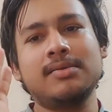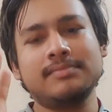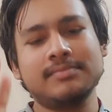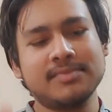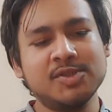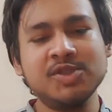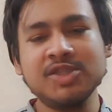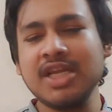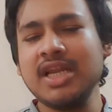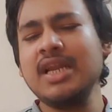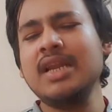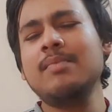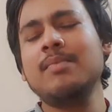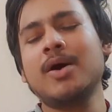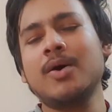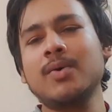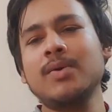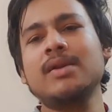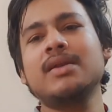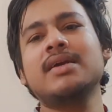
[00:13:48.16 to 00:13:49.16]
Chin
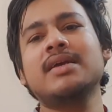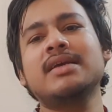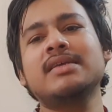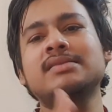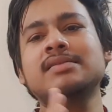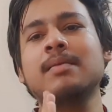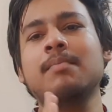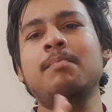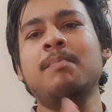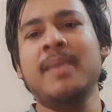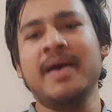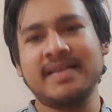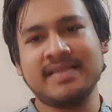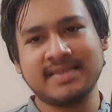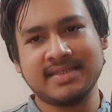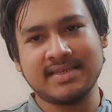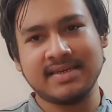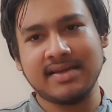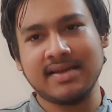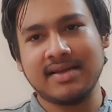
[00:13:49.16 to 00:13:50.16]
mount is the
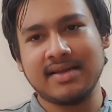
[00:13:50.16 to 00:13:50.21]
best.